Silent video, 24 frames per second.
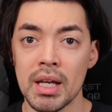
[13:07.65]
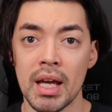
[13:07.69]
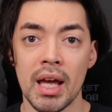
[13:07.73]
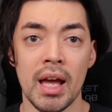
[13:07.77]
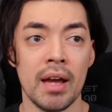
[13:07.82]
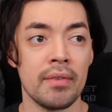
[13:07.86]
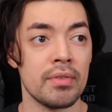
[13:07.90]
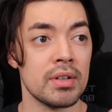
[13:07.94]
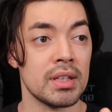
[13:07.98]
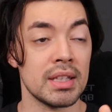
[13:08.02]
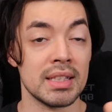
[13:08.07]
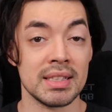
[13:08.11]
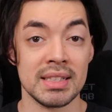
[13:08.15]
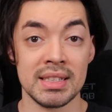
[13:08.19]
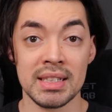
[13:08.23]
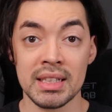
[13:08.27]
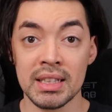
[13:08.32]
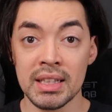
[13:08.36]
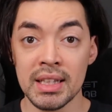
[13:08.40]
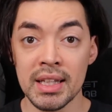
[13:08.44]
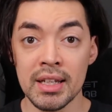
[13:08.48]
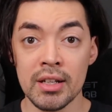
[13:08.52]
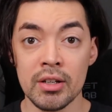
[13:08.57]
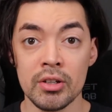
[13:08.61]
Everything is
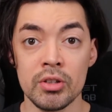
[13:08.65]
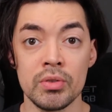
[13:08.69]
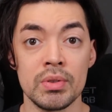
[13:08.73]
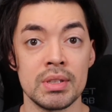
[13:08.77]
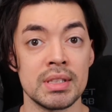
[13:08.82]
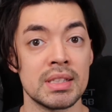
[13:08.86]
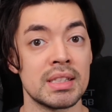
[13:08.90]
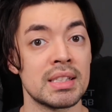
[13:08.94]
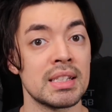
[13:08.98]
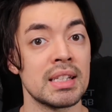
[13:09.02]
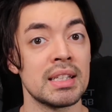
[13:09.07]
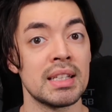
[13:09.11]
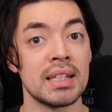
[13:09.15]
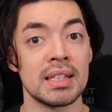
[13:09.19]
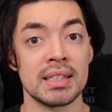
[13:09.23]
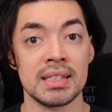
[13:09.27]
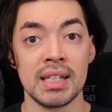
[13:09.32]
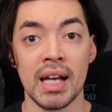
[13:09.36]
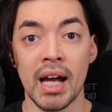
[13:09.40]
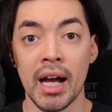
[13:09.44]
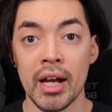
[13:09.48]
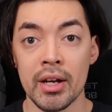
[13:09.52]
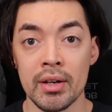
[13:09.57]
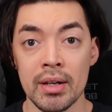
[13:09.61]
clear. You can see the
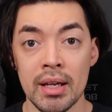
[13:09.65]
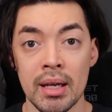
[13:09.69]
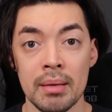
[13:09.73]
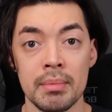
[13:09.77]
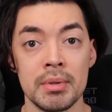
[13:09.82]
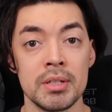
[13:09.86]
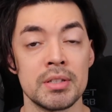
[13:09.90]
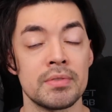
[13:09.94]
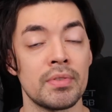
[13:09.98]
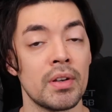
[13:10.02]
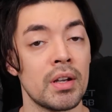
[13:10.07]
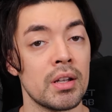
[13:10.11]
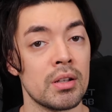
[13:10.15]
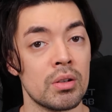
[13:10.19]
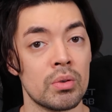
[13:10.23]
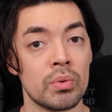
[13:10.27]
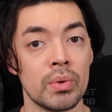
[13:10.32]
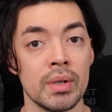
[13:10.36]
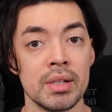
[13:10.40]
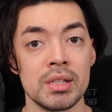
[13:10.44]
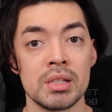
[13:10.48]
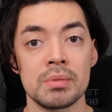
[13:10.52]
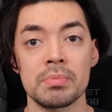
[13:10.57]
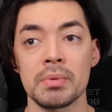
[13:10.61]
entire image very
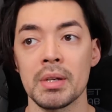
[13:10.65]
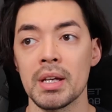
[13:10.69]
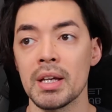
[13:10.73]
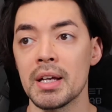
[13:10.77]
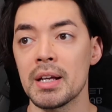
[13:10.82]
crisp.